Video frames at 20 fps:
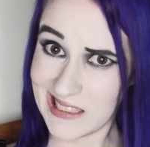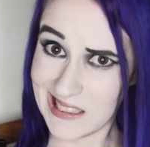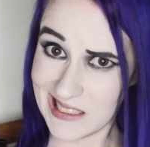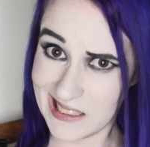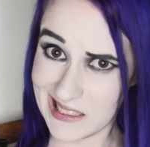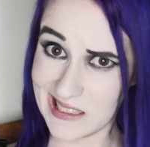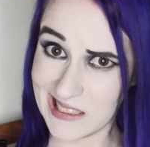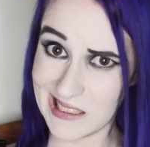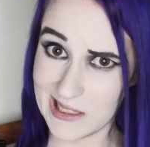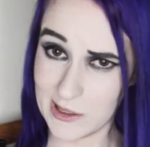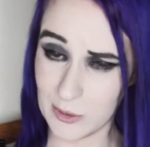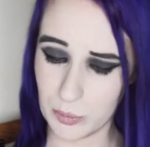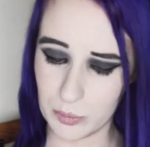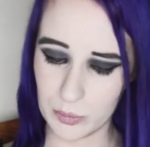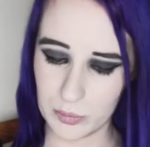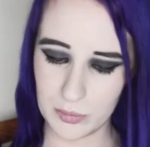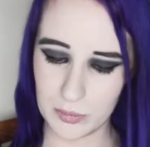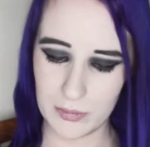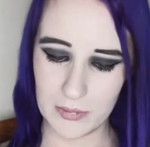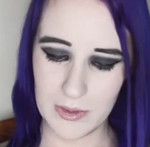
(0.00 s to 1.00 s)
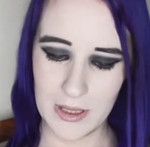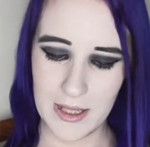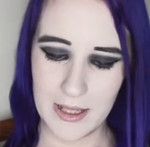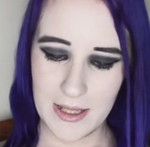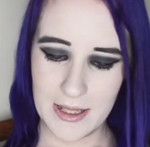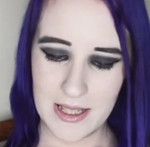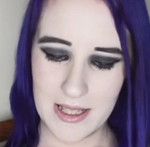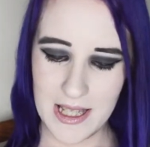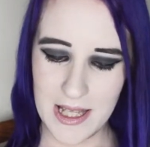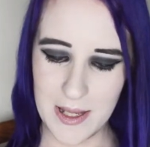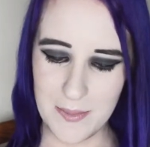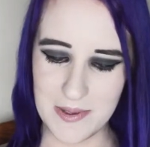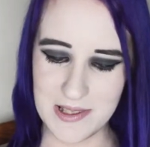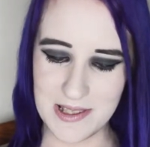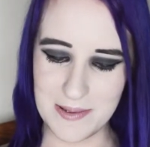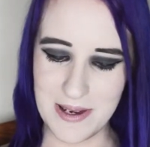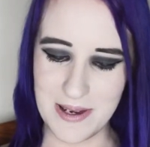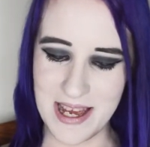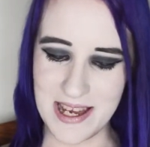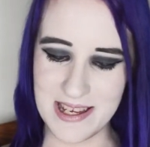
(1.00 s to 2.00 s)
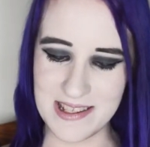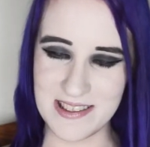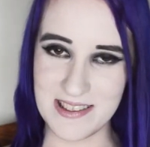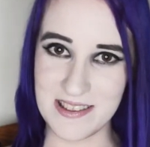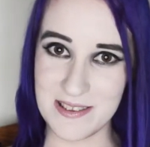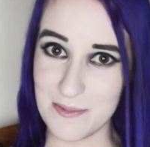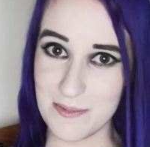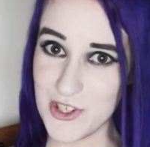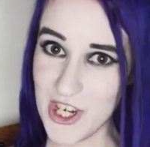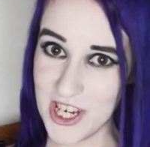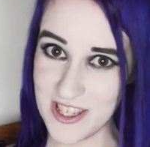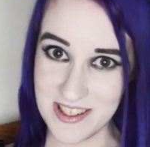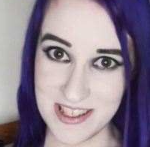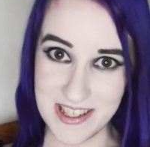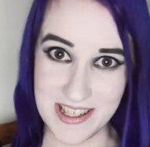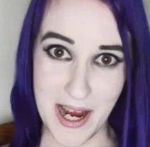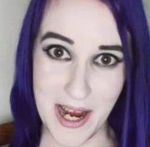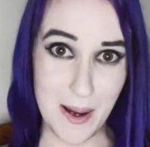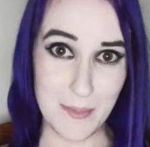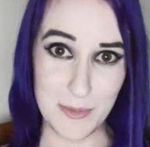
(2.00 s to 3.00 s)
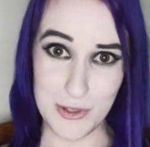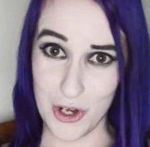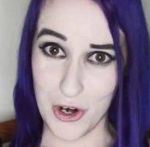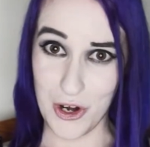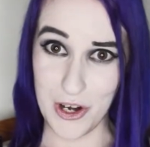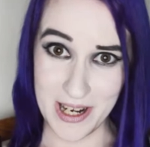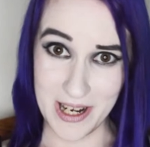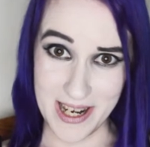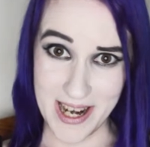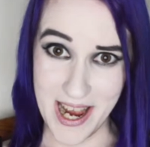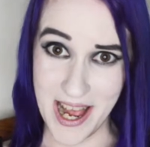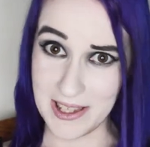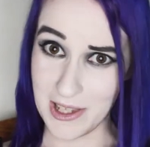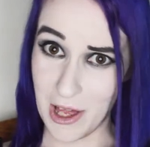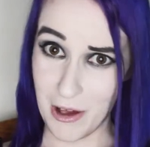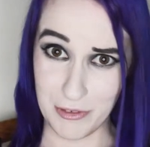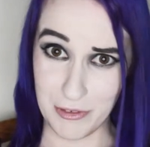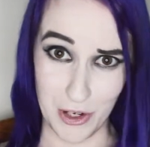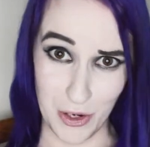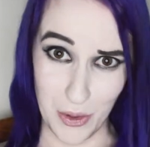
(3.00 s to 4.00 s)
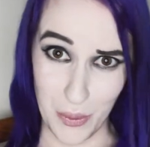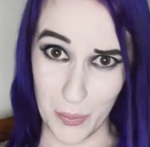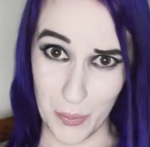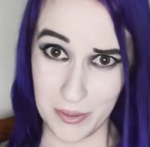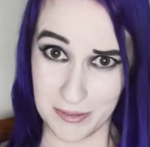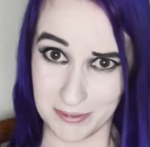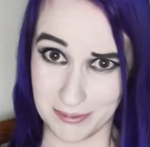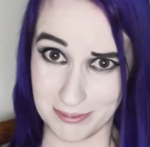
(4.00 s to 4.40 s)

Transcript: Yeah. It was a mess. Jessie, I'm sorry. I love you.